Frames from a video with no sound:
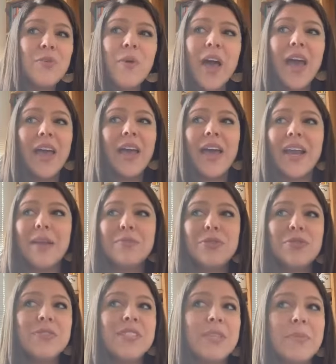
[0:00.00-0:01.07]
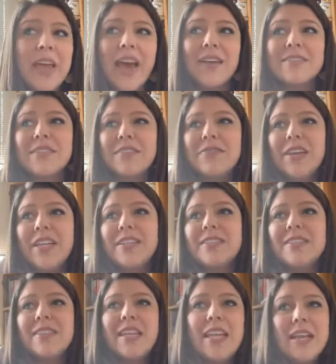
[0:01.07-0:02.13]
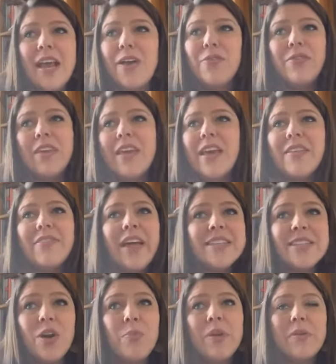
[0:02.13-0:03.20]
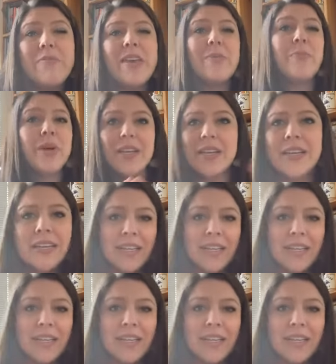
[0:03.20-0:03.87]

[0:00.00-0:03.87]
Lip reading: way, and I'm choosing to be active and eat healthy, and that's helping me. But